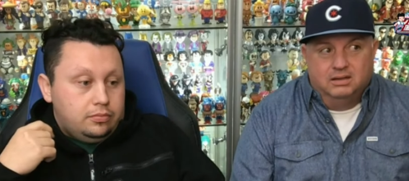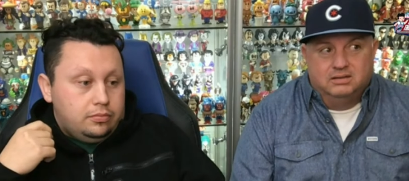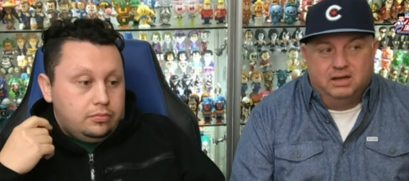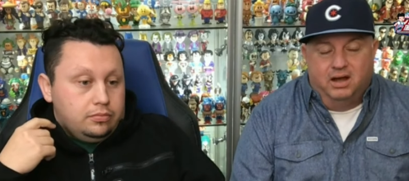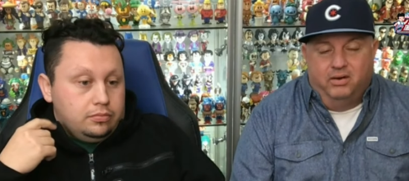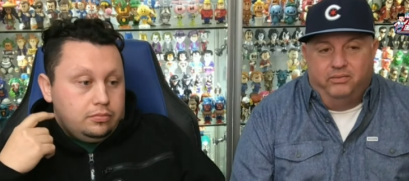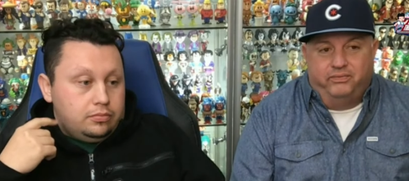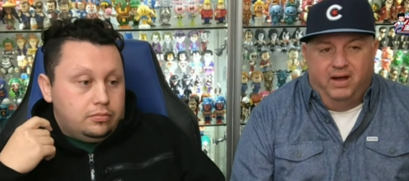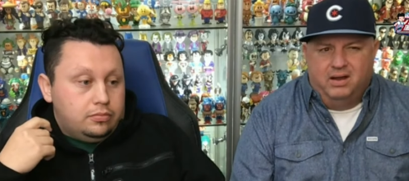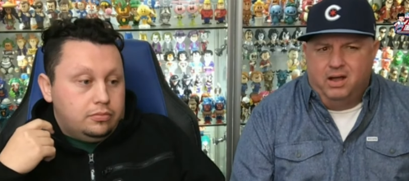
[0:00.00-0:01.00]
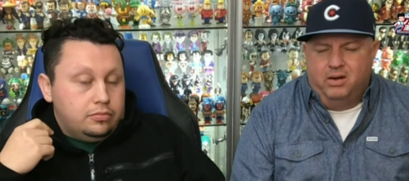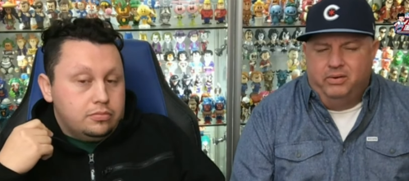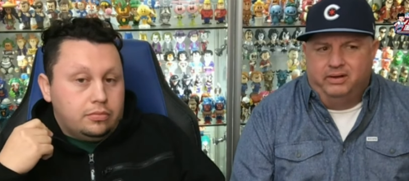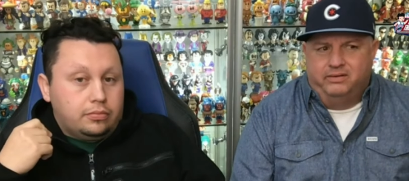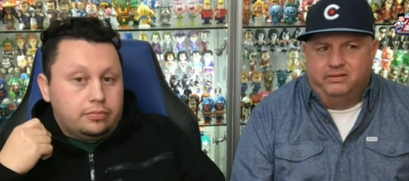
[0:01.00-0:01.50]
Speaker 1: So
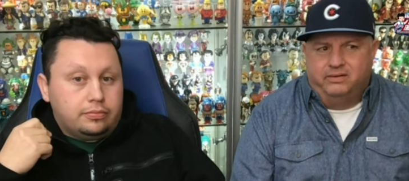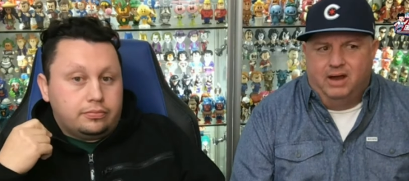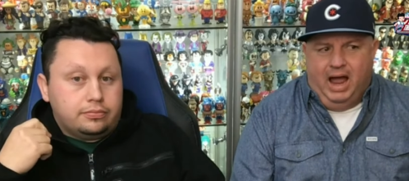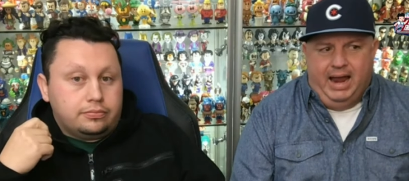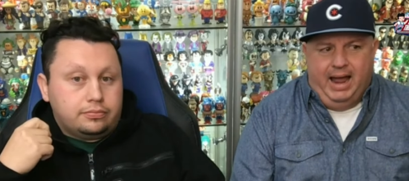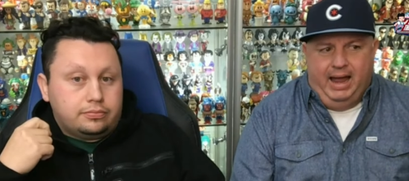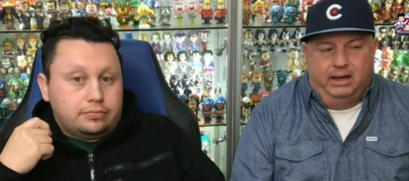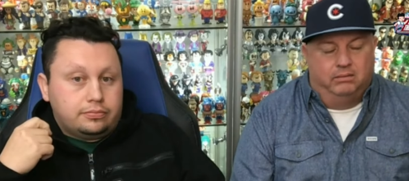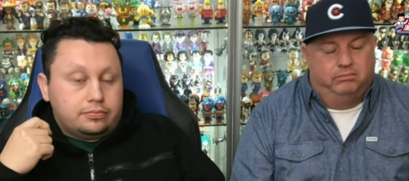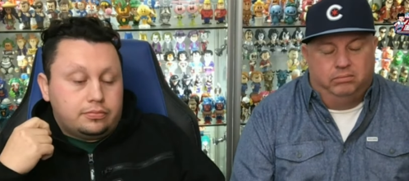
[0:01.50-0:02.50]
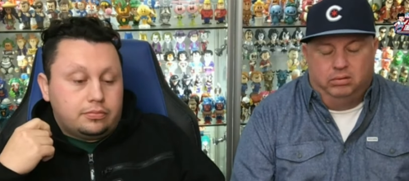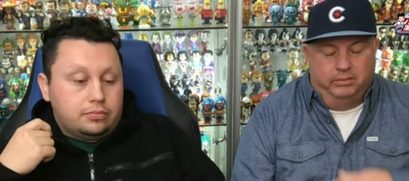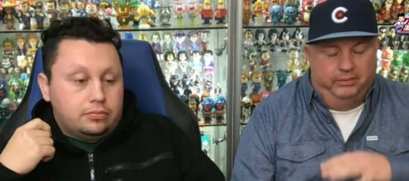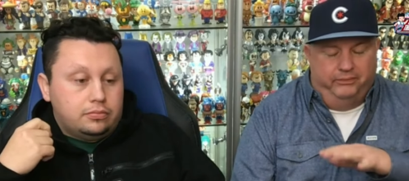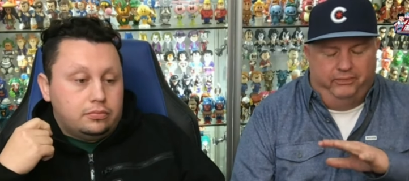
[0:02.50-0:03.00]
Funko is I I
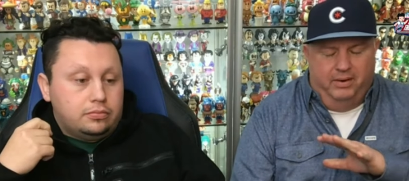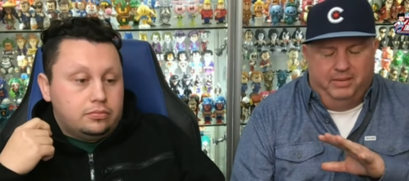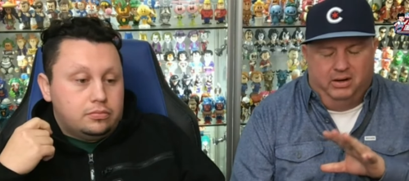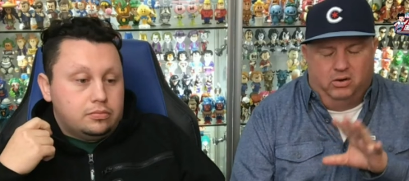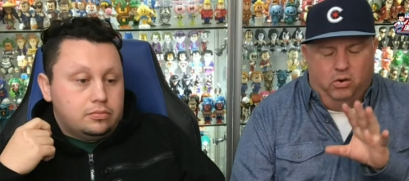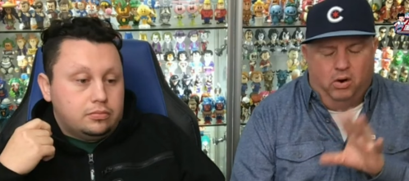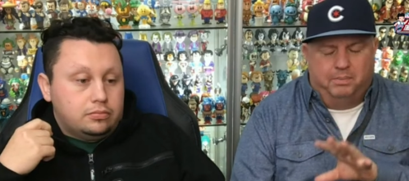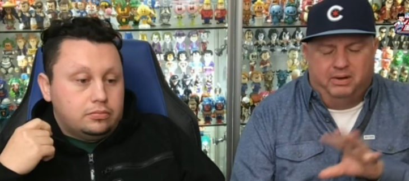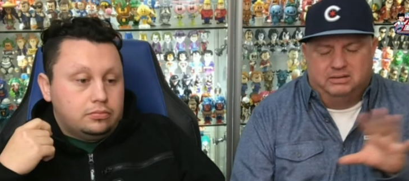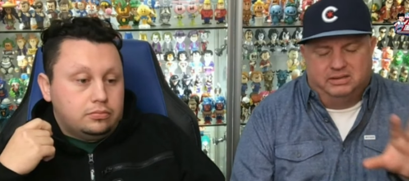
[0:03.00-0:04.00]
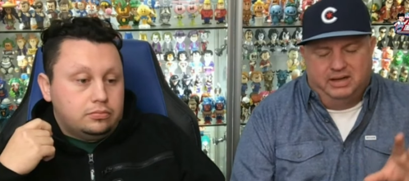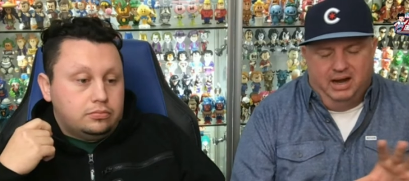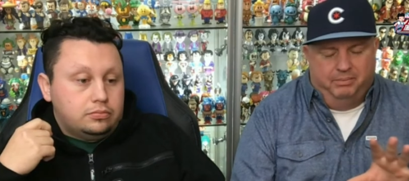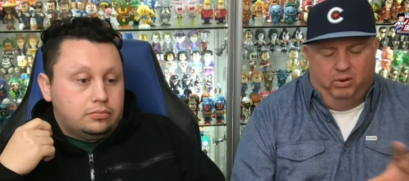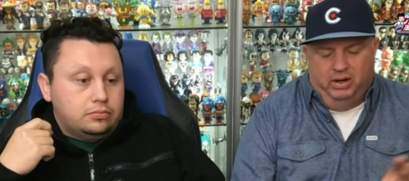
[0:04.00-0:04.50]
from a corporate
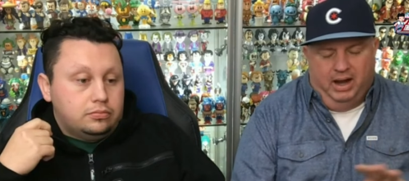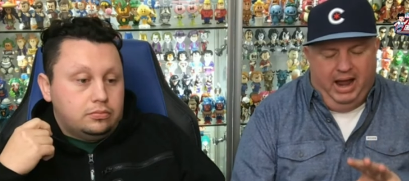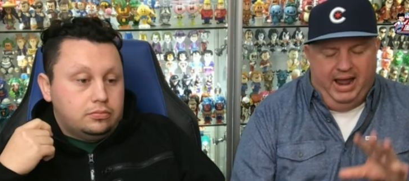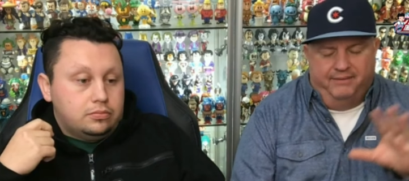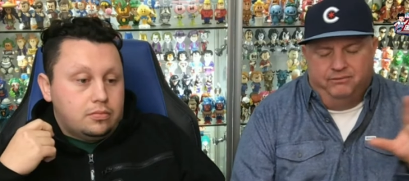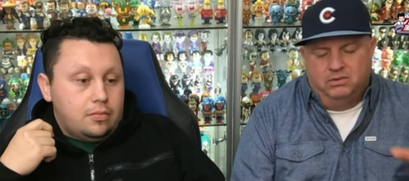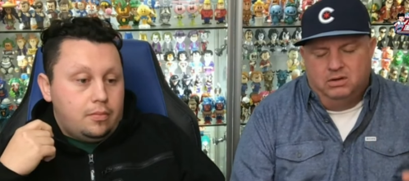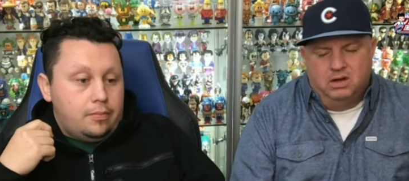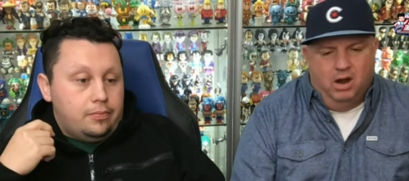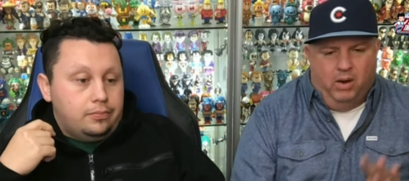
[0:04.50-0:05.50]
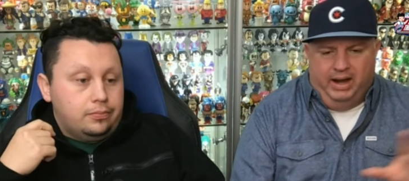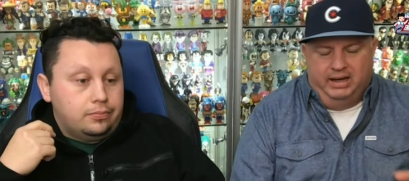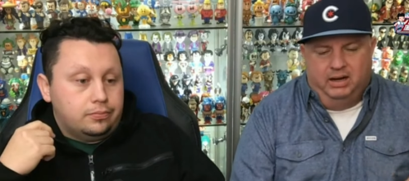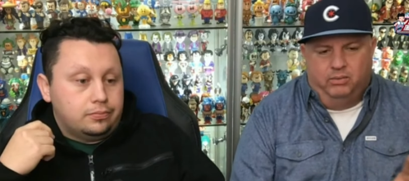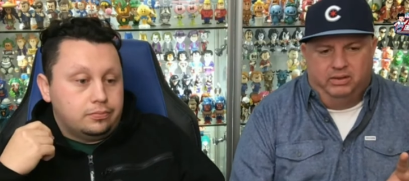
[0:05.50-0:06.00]
standpoint, I have no
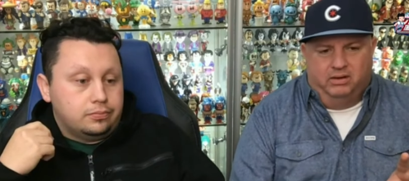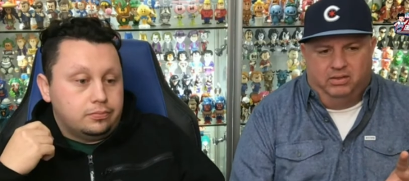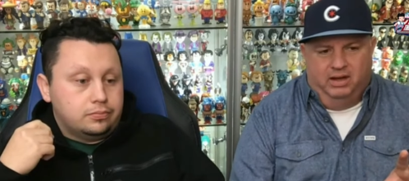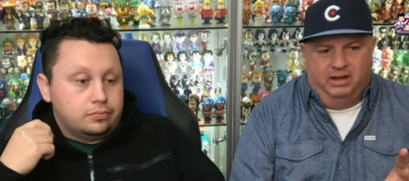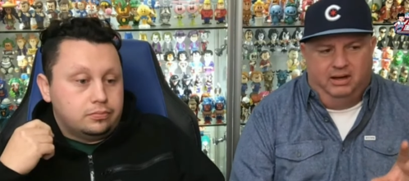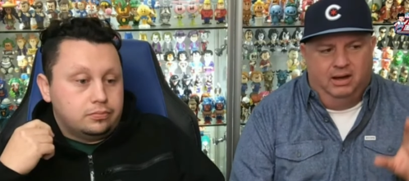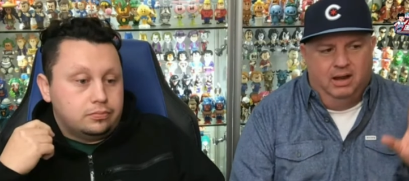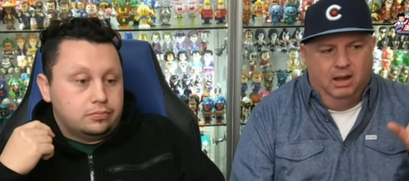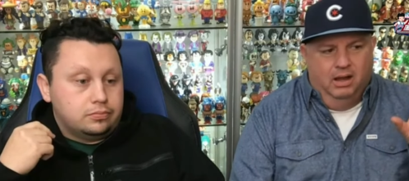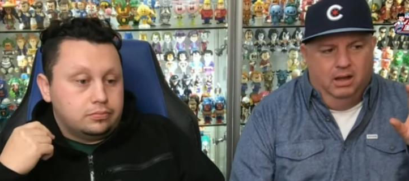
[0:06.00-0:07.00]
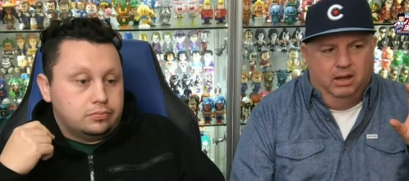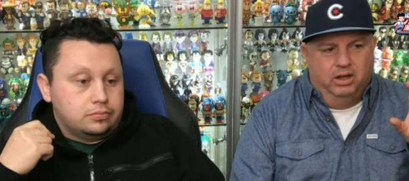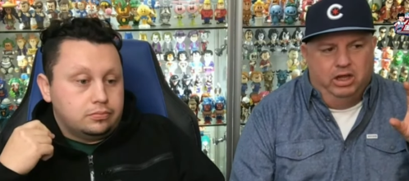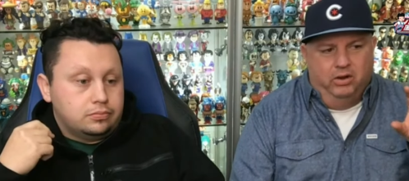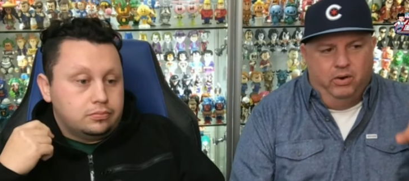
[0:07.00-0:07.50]
idea what they're thinking.
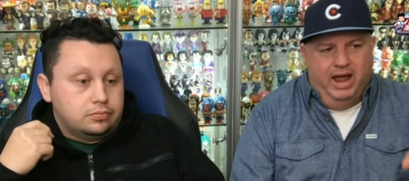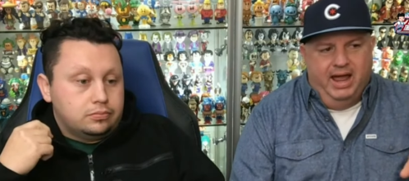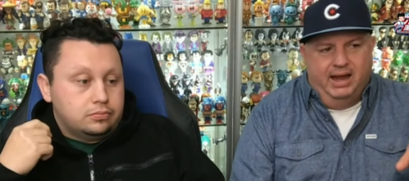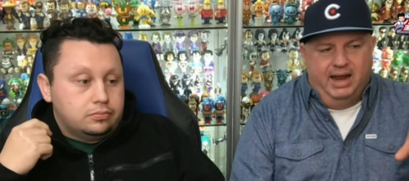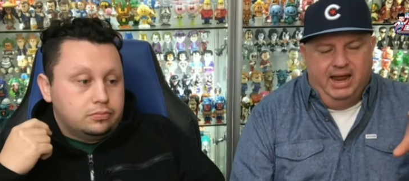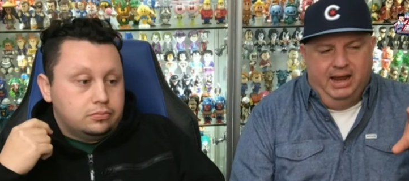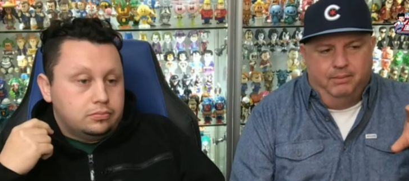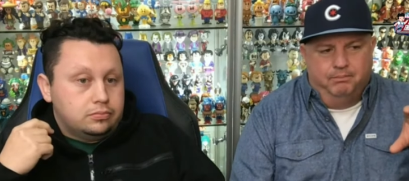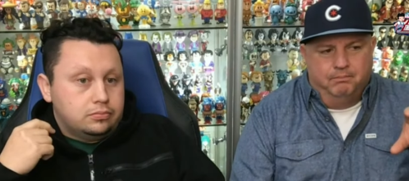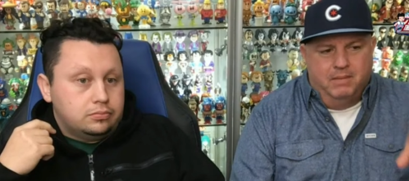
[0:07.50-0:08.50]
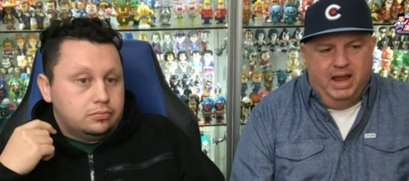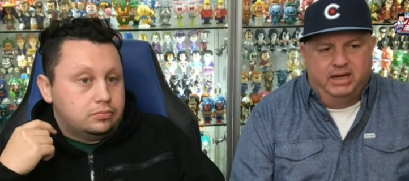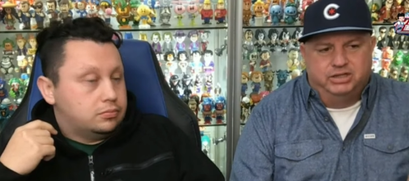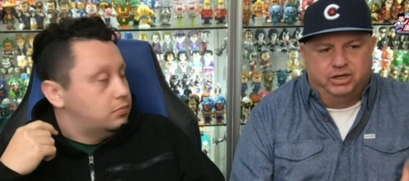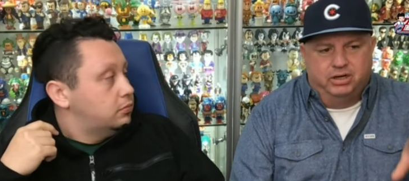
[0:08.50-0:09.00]
You had a
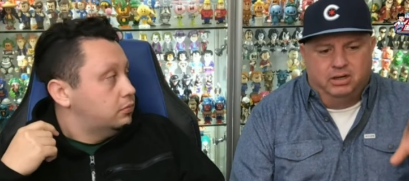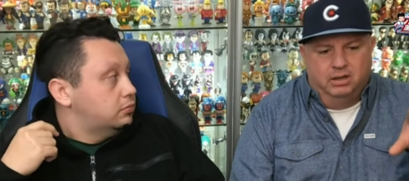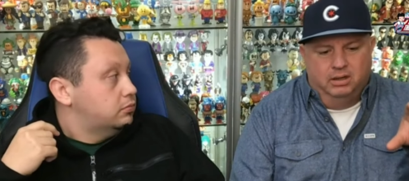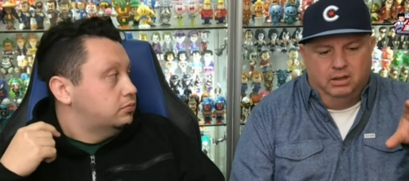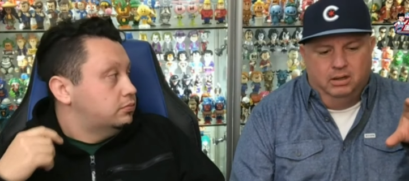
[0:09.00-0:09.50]
major